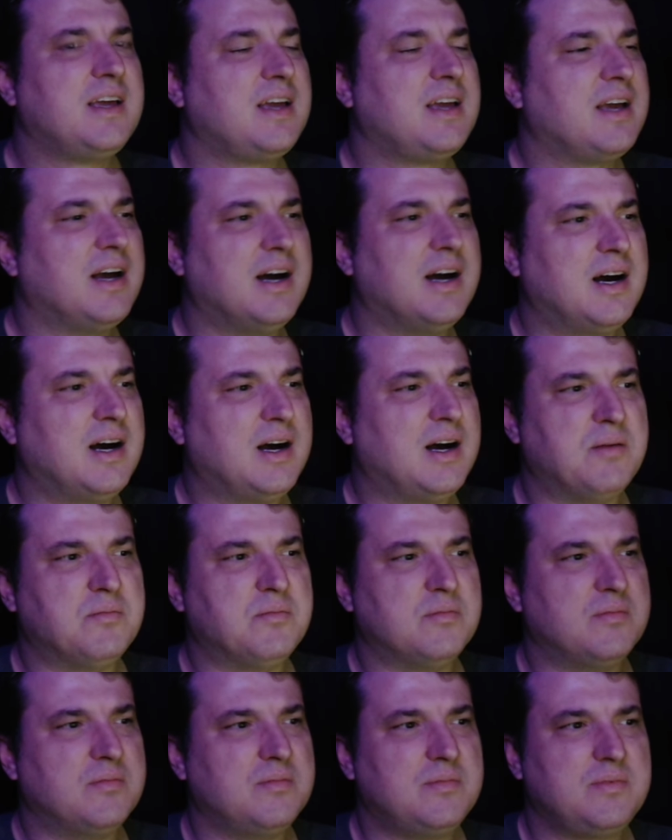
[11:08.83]

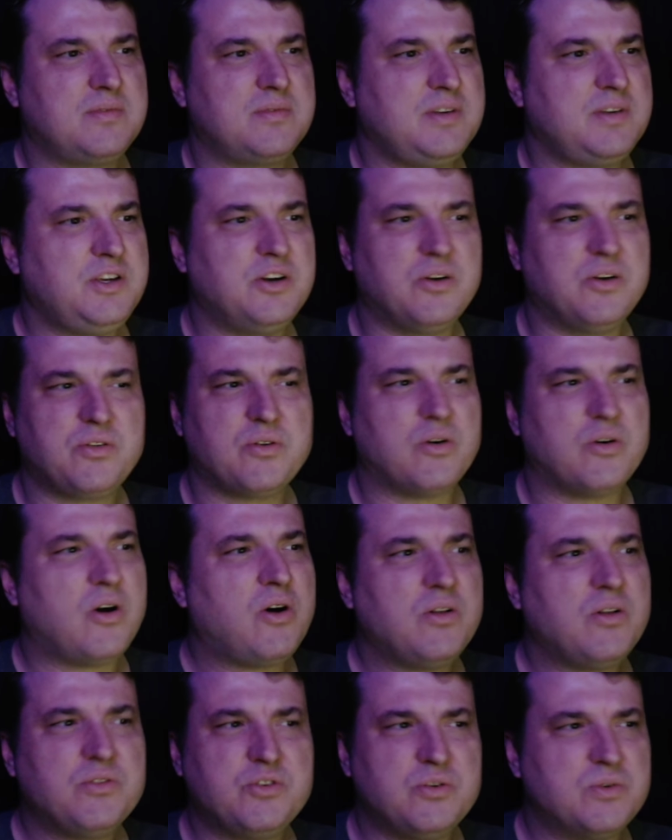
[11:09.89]
they're
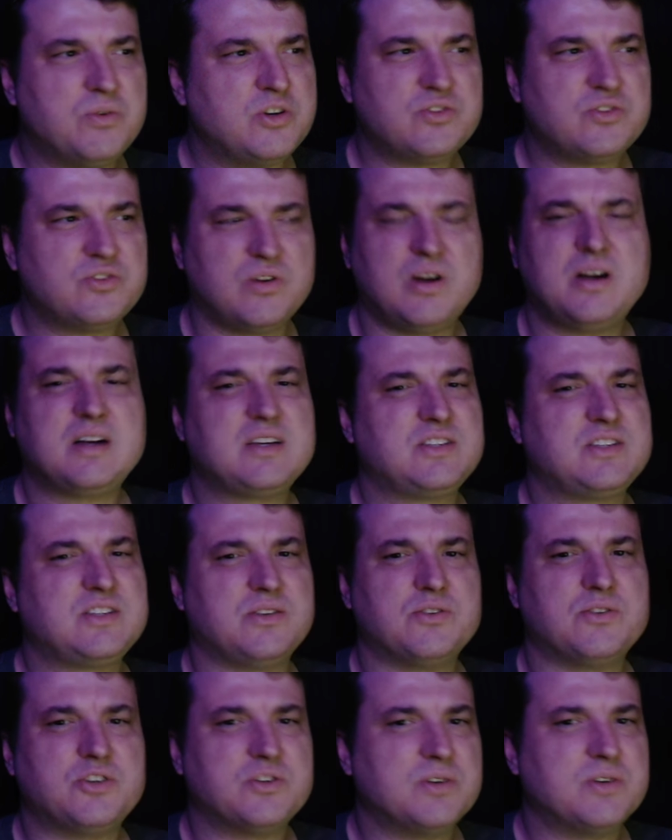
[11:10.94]
all doing drugs and they're
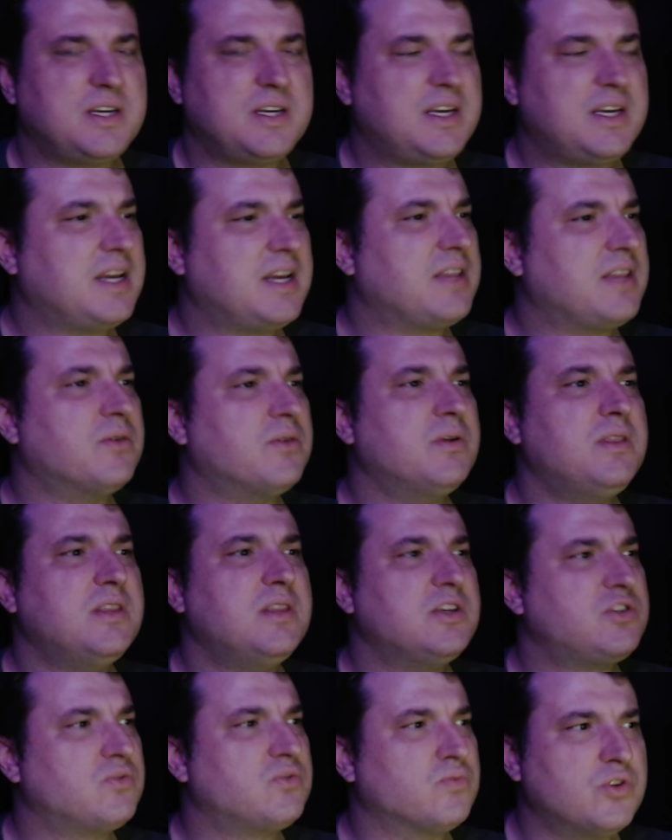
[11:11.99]
drinking and they're in
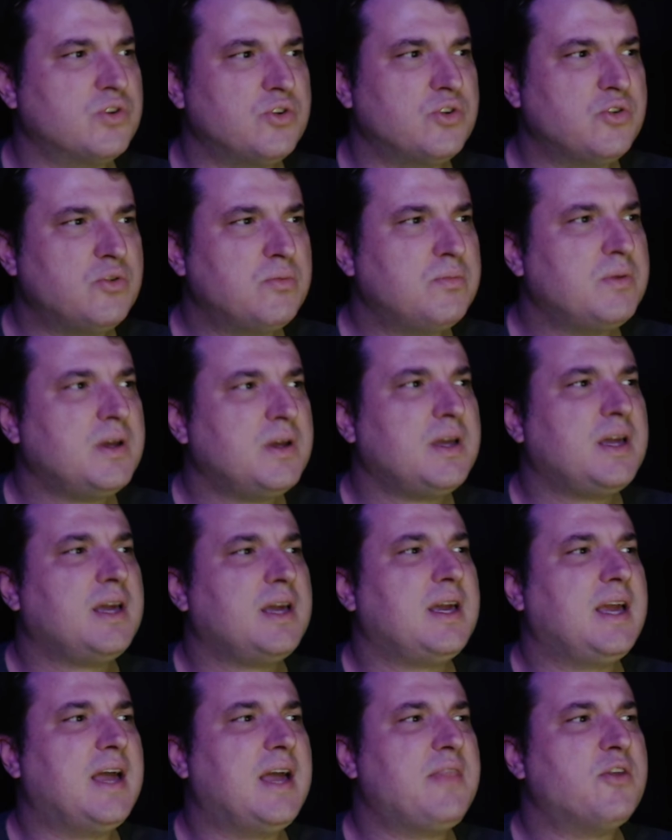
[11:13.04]
this room
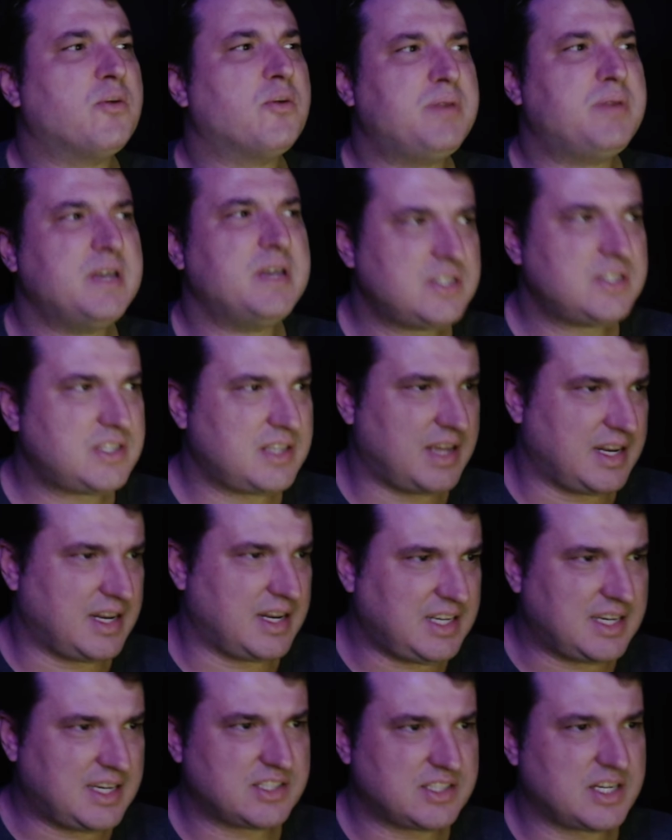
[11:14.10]
and they're pissed. And
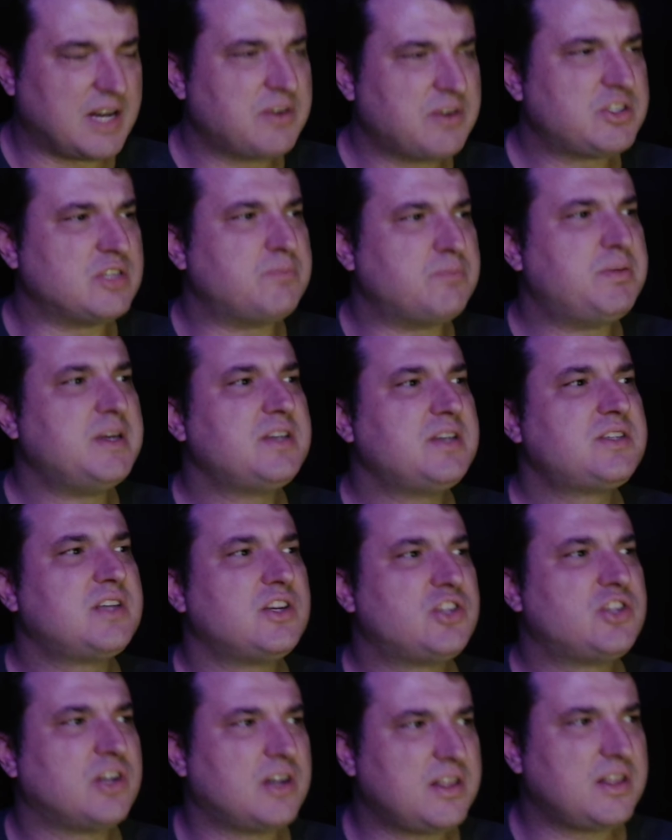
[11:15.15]
Cyrus is pissed at
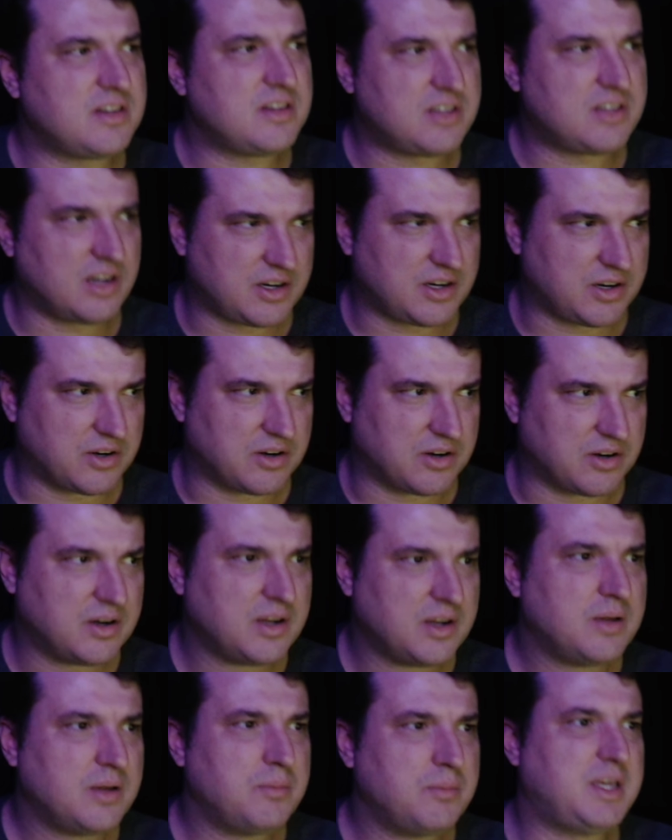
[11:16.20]
Jonathan Tucker
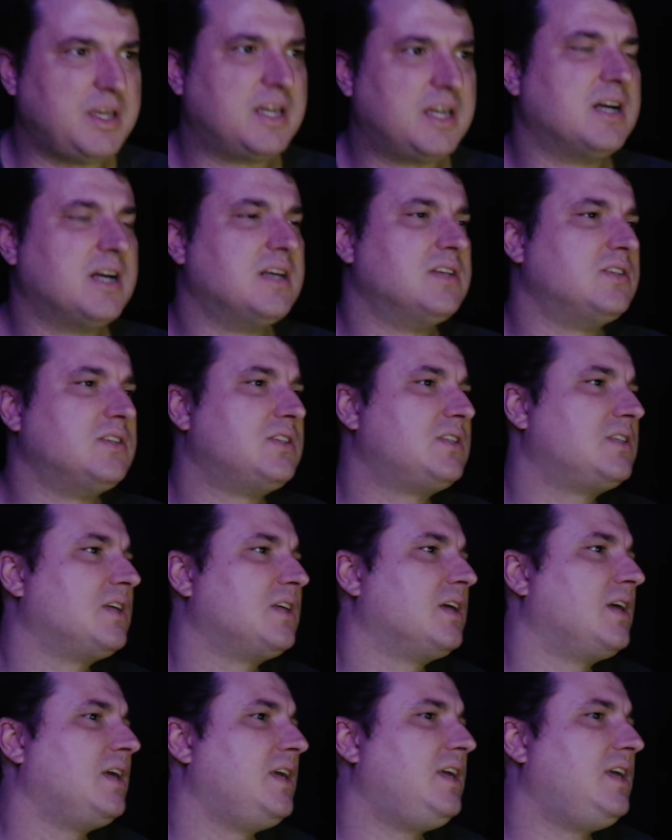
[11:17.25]
because
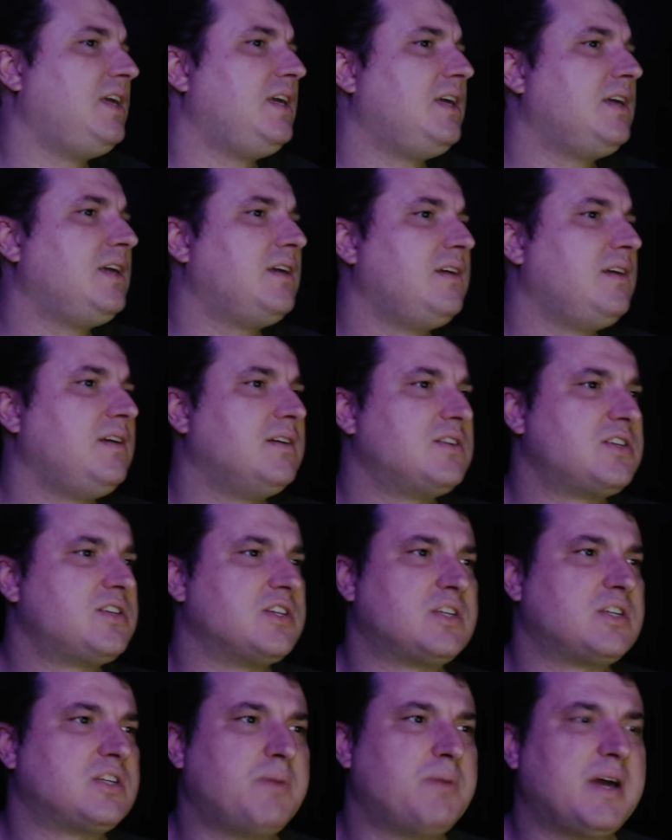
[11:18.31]
he
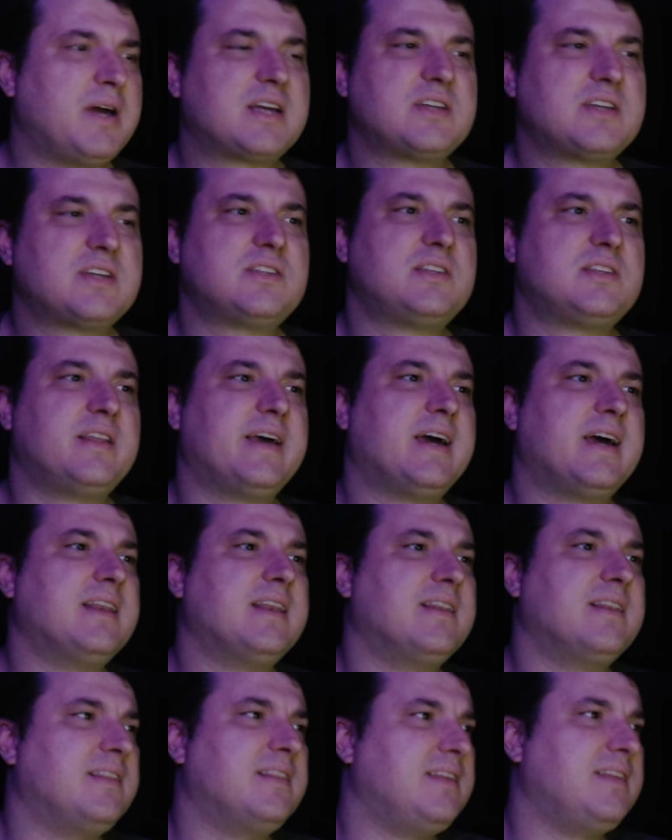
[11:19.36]
suspects that
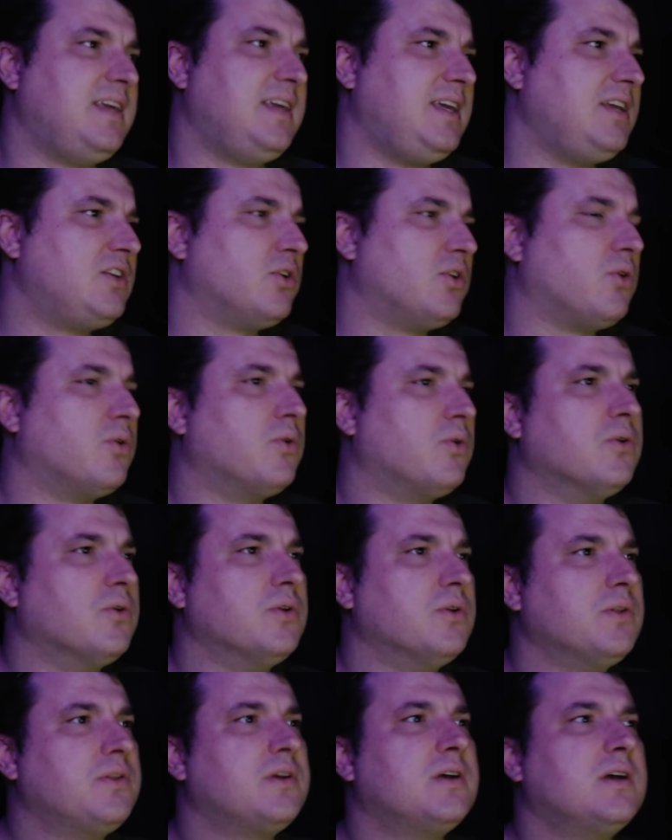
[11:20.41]
he
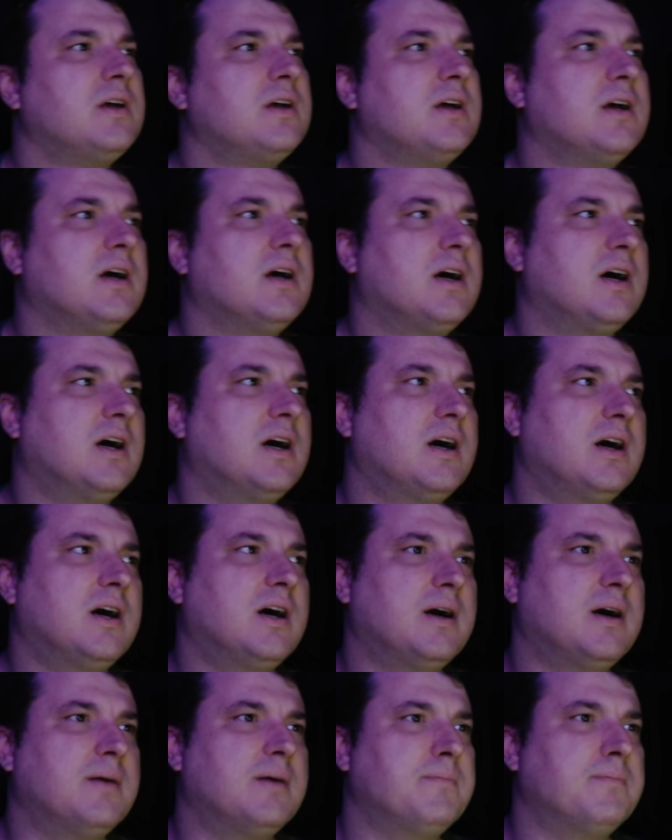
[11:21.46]
told,
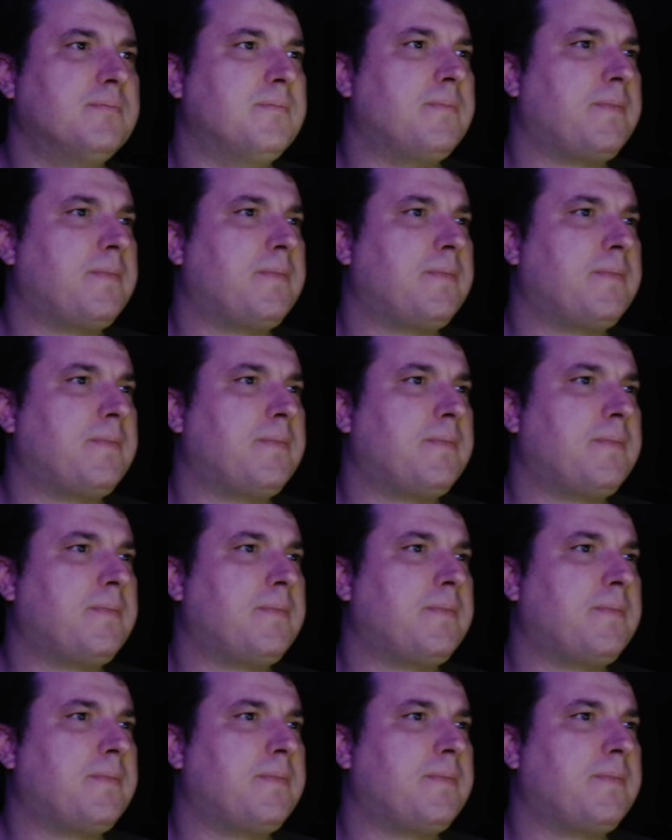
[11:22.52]
what's